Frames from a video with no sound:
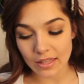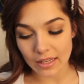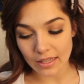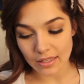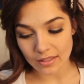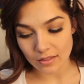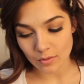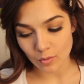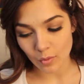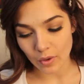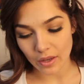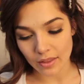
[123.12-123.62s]

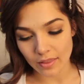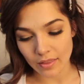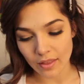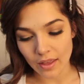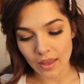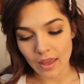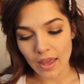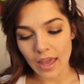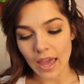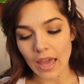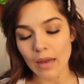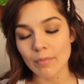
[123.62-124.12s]
things with
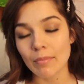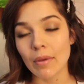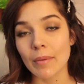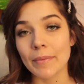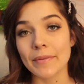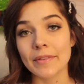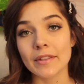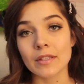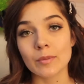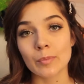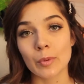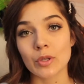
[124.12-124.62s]
and maybe
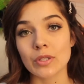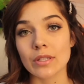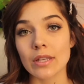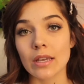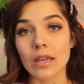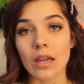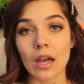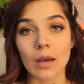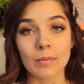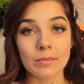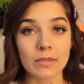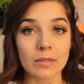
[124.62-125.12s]
this
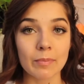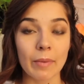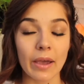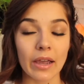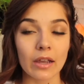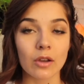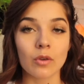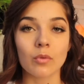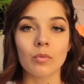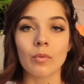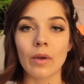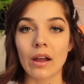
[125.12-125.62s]
person comes
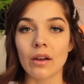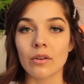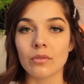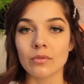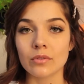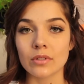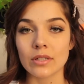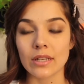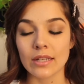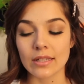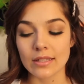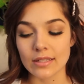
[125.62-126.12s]
back
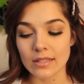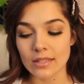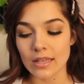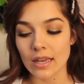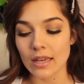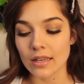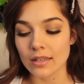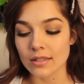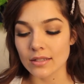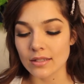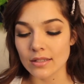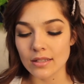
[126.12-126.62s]
around and
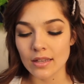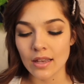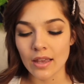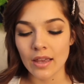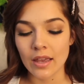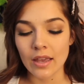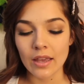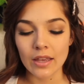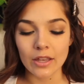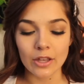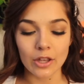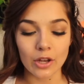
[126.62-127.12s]
says
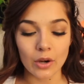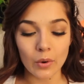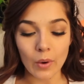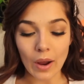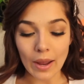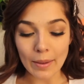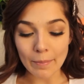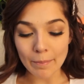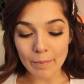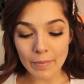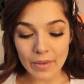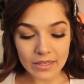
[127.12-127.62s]
you know
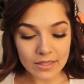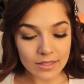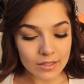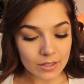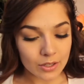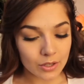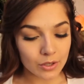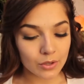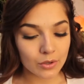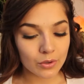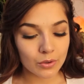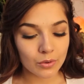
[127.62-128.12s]
i miss
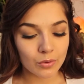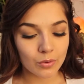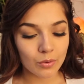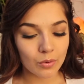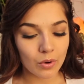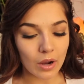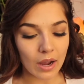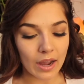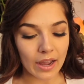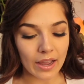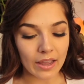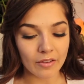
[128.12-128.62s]
you
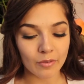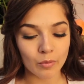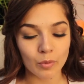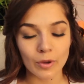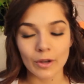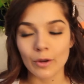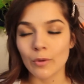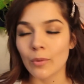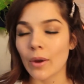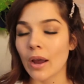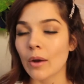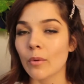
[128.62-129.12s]
i
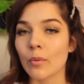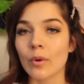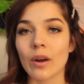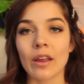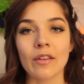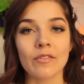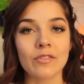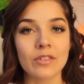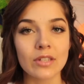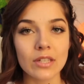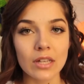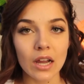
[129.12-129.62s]
regret what
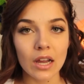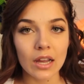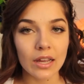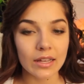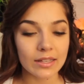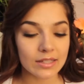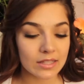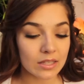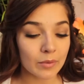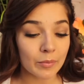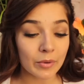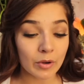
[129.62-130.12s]
i've
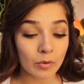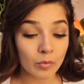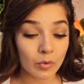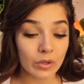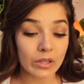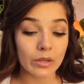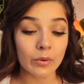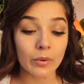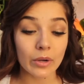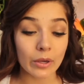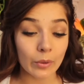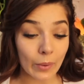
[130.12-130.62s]
done somebody
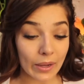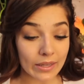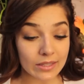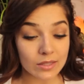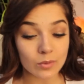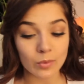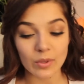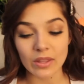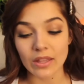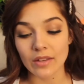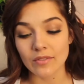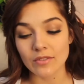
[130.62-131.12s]
really
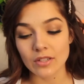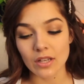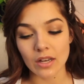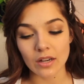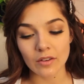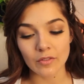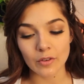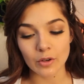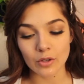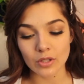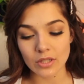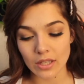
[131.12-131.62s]
regrets what they've done
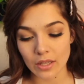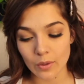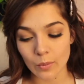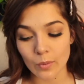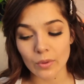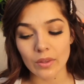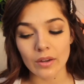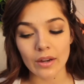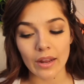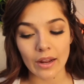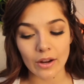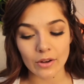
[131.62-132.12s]
if you're dealing
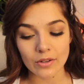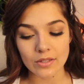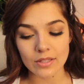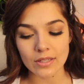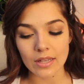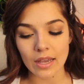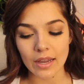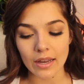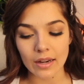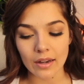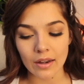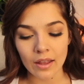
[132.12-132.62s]
with an air
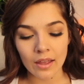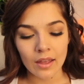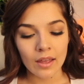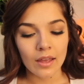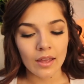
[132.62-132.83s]
sign